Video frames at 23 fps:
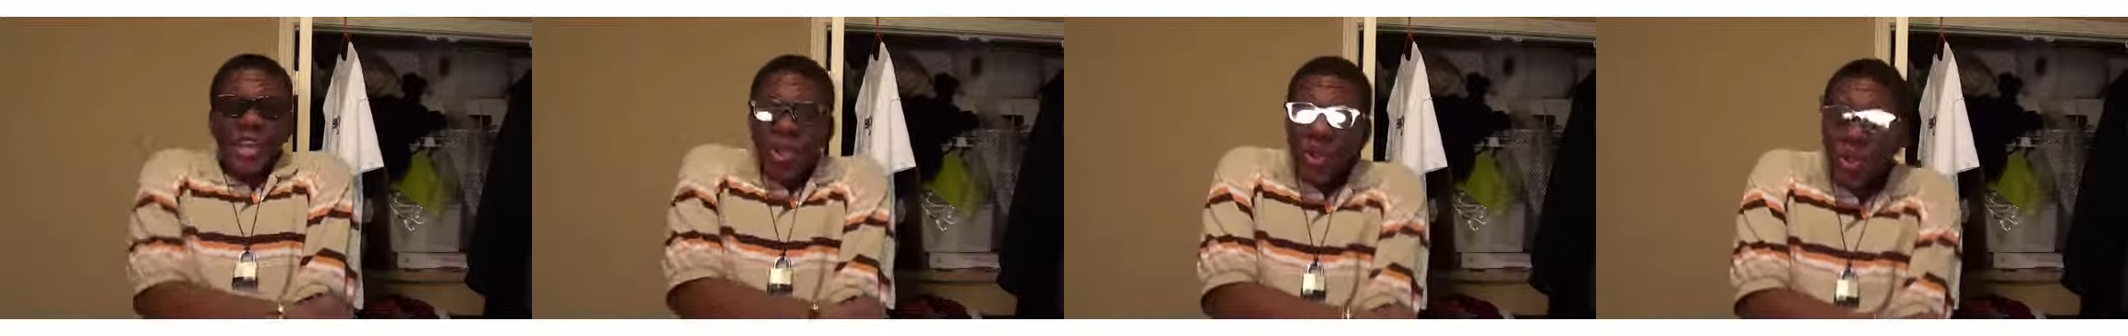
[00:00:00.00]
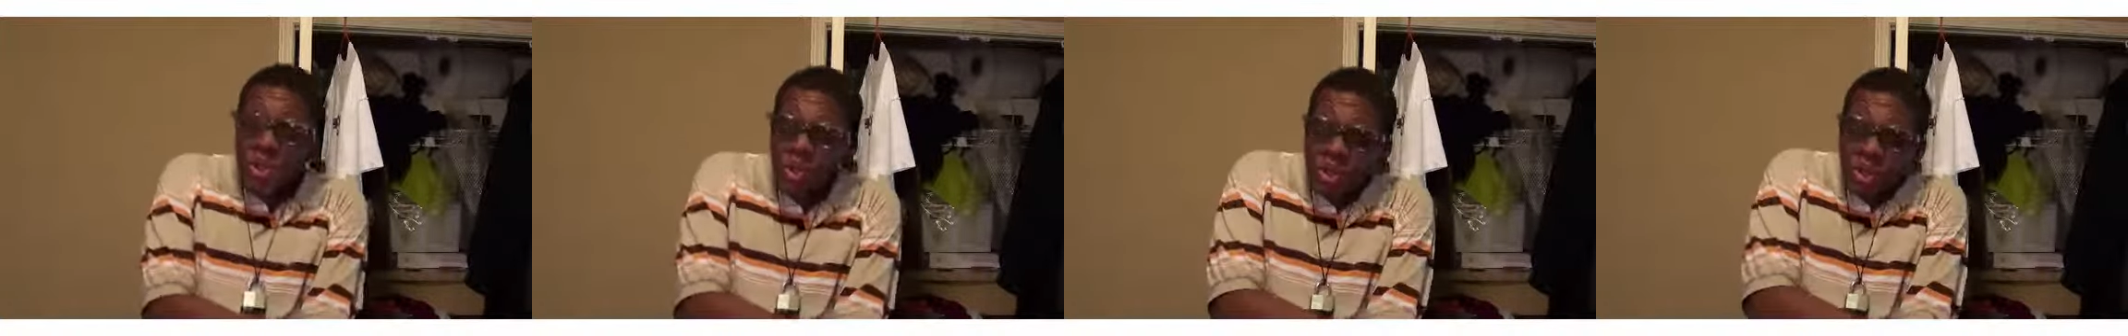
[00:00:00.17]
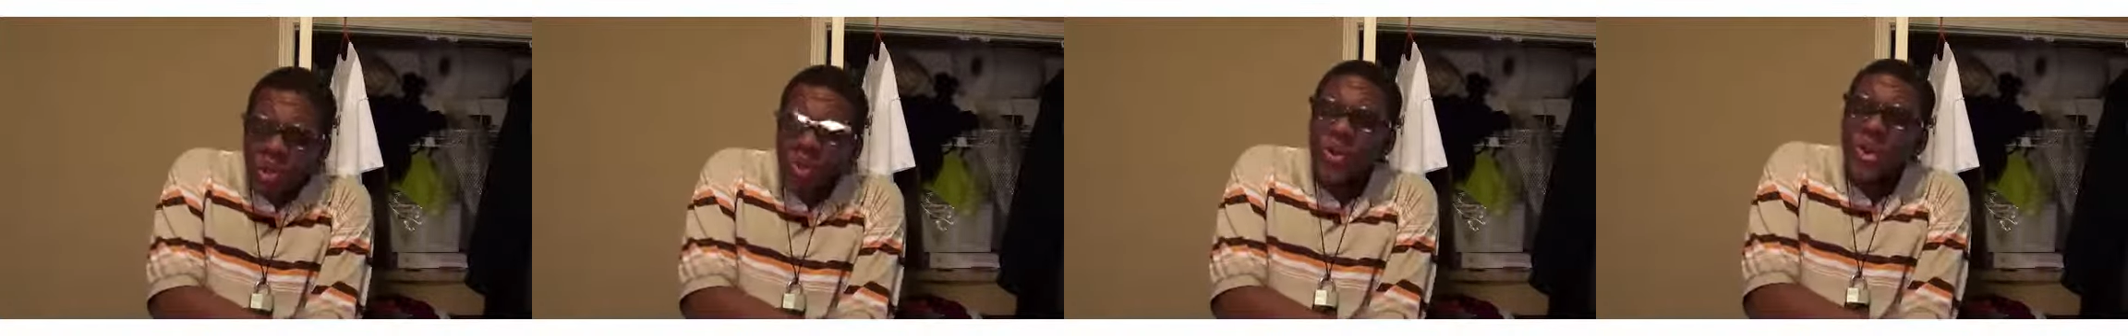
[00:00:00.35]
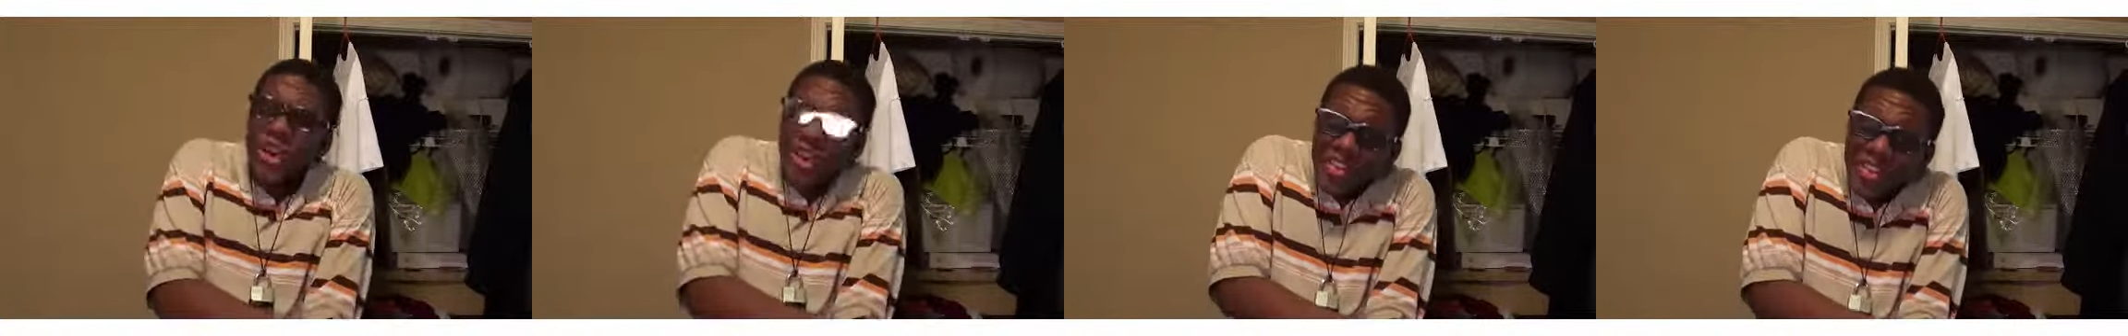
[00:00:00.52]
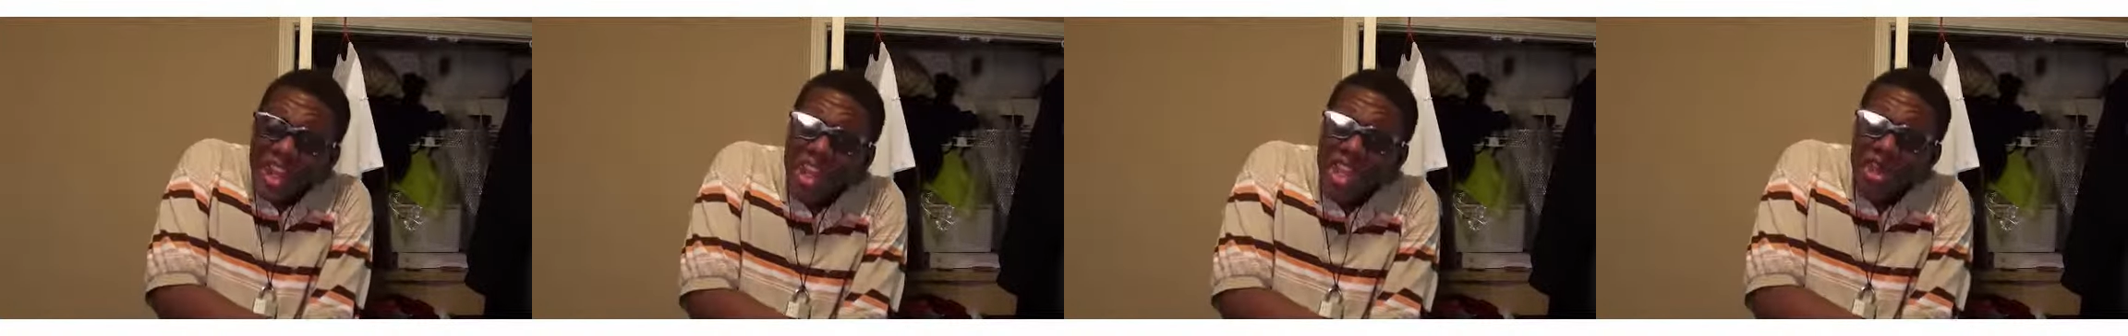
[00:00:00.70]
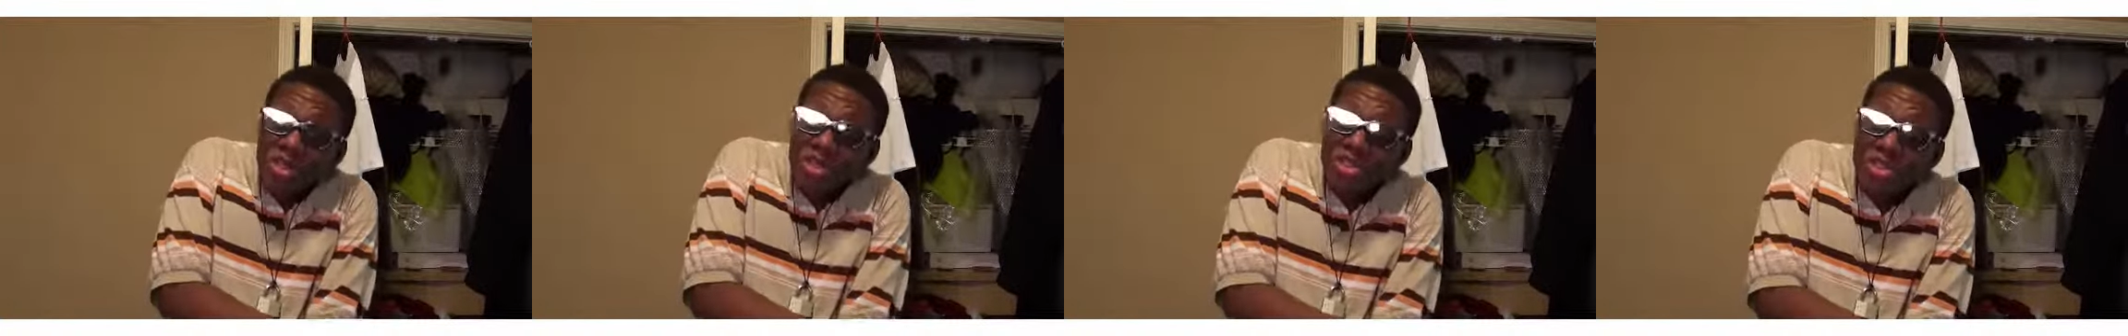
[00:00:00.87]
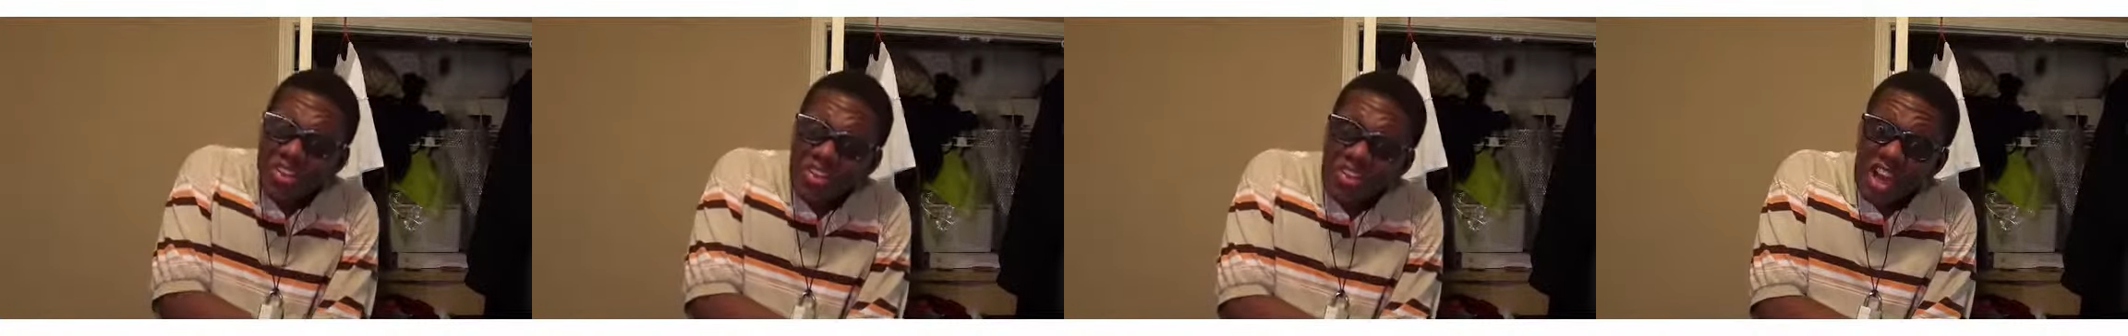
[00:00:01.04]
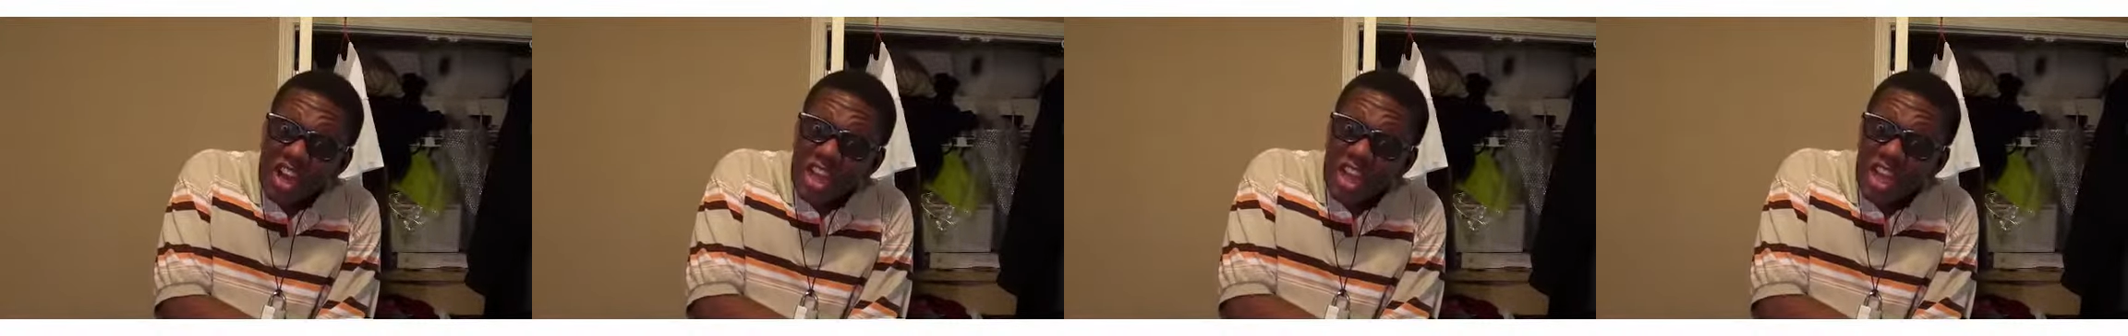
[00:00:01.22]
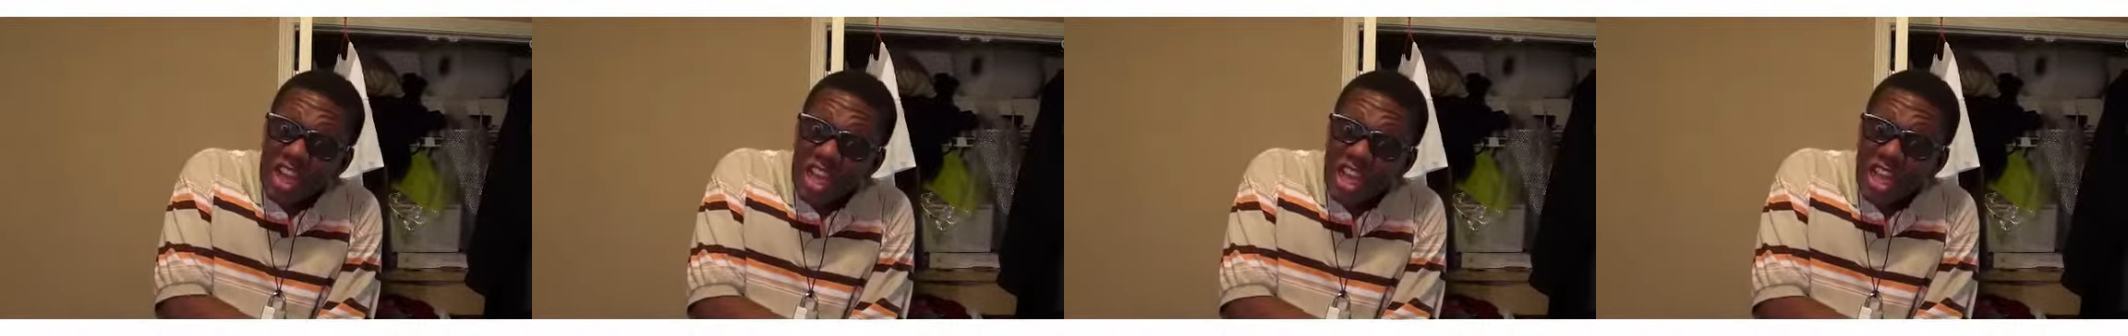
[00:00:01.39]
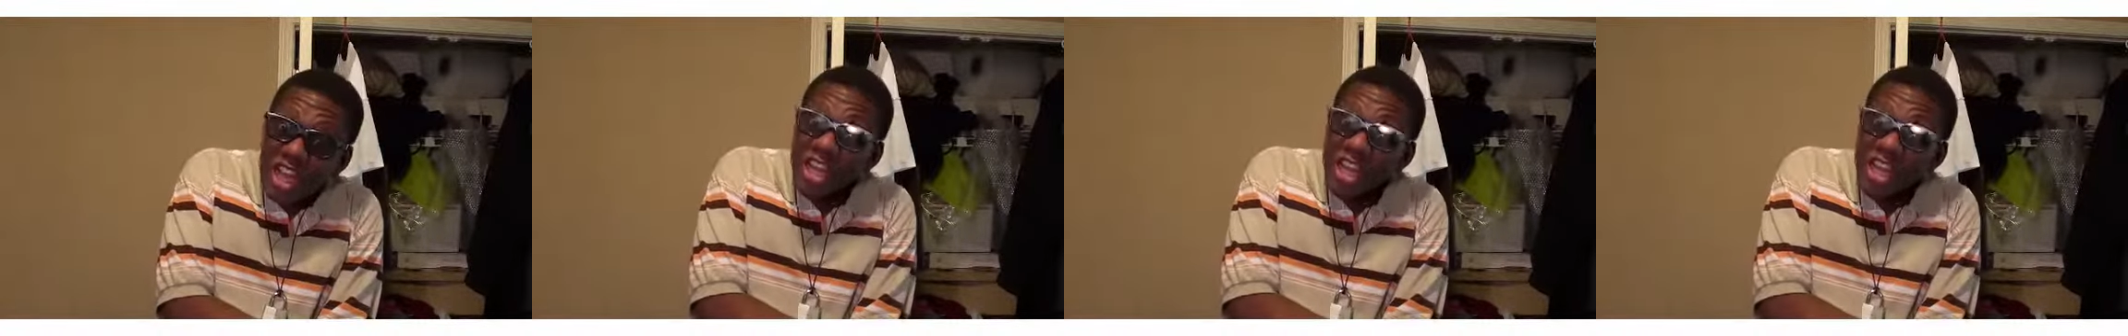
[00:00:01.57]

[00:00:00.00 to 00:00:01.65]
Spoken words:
You really think you's funny?